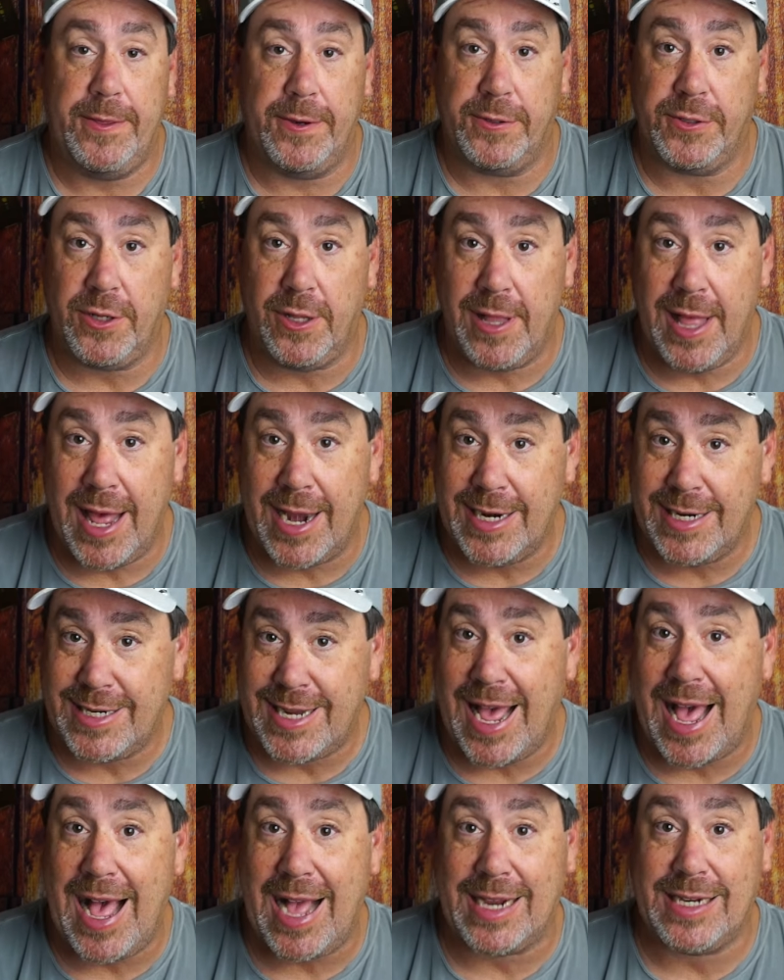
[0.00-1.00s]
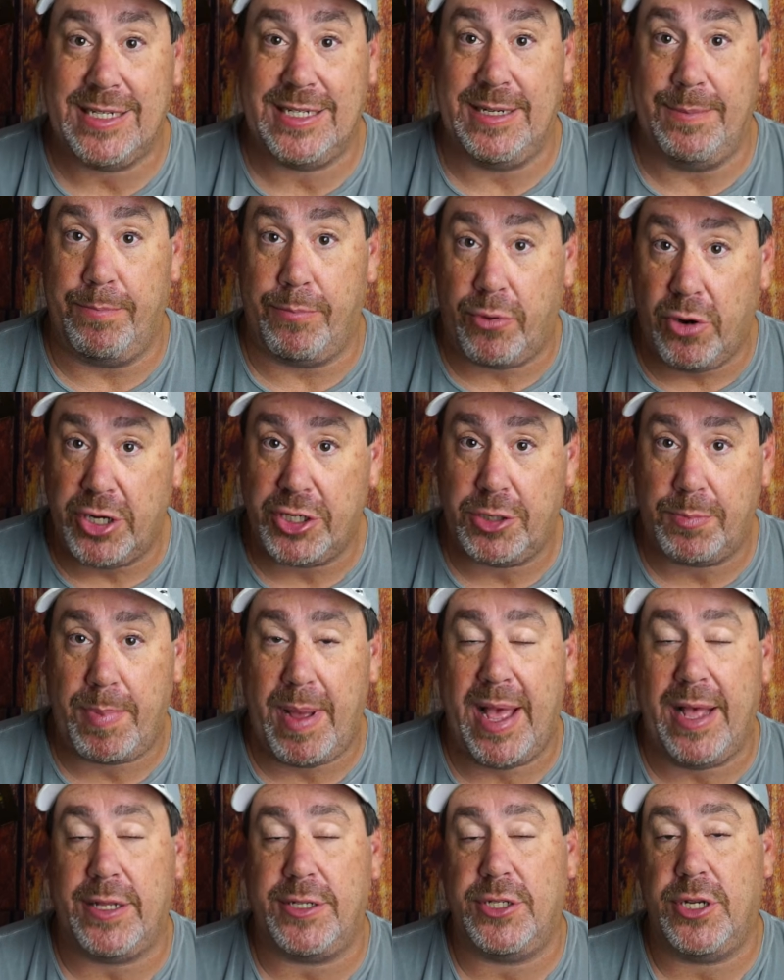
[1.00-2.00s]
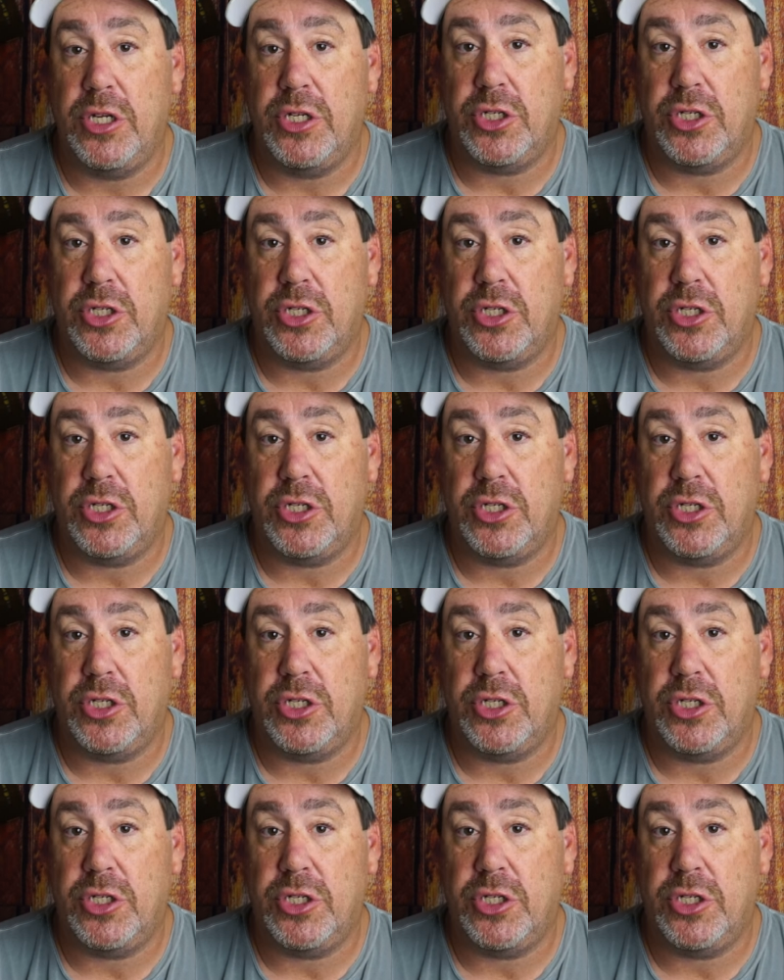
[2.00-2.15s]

There's a lot of docks and brush piles.